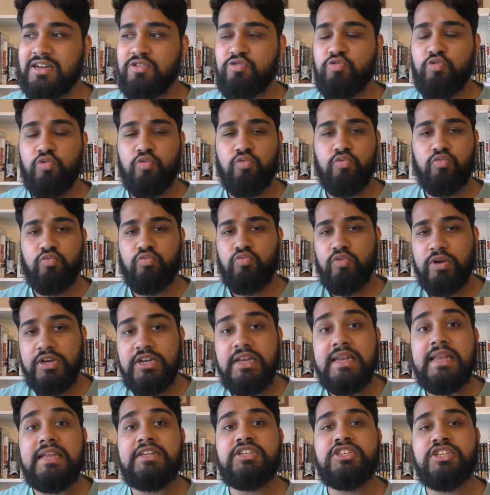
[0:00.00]

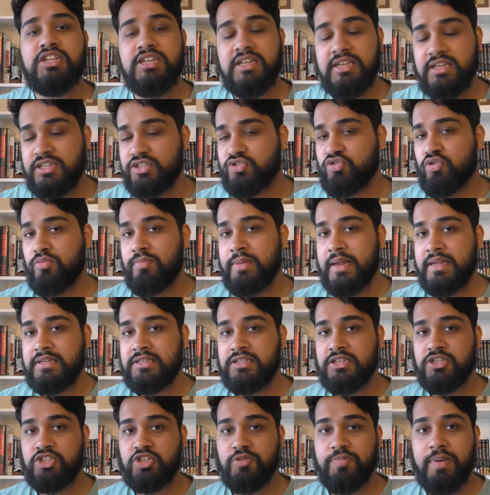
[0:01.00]
religiously
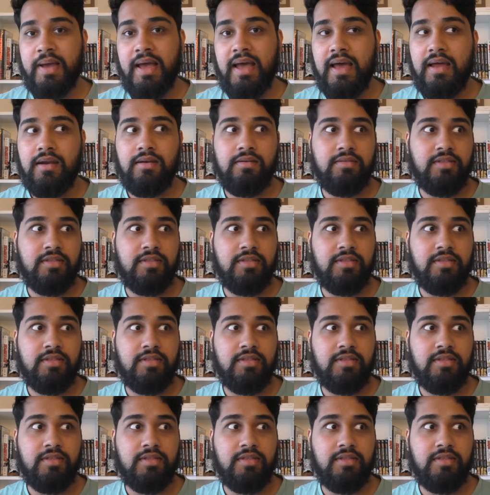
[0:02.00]
discriminated in Japan.